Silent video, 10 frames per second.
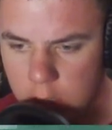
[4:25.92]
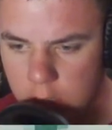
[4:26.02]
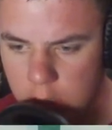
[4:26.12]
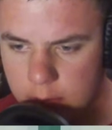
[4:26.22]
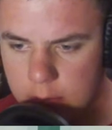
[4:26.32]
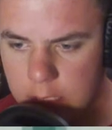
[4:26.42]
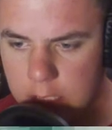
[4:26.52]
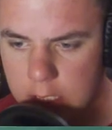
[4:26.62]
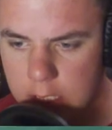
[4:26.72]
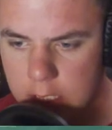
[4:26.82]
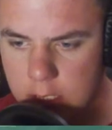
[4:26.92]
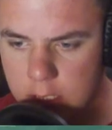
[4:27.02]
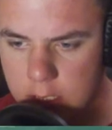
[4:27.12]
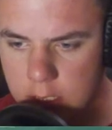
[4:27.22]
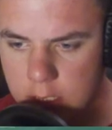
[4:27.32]
Let me
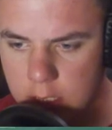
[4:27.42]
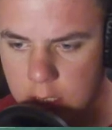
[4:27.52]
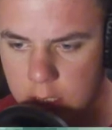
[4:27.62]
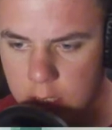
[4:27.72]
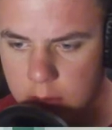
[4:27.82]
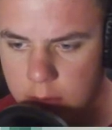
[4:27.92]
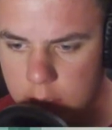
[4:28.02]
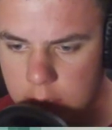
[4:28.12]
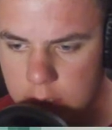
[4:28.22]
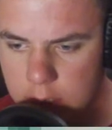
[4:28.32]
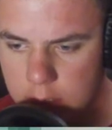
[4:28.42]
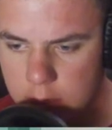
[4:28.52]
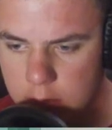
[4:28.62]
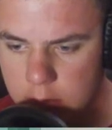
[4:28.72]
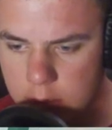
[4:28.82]
put
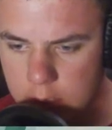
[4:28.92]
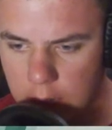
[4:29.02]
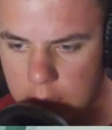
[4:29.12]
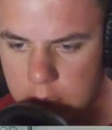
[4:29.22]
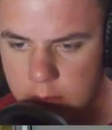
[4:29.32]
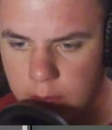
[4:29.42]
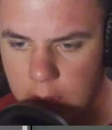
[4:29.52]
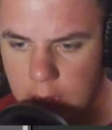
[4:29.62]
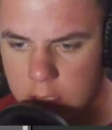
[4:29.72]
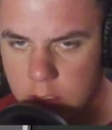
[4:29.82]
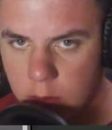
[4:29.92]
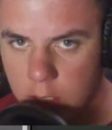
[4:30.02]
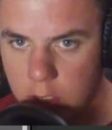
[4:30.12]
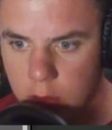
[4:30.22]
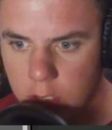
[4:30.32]
those guys back so I
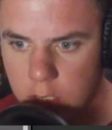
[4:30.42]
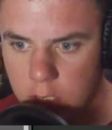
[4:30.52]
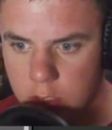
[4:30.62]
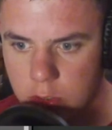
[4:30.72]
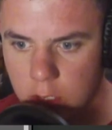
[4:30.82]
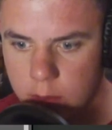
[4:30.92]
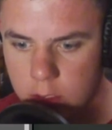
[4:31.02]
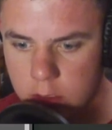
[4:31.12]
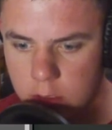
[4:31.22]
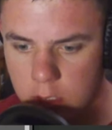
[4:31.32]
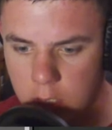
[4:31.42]
don't get in trouble.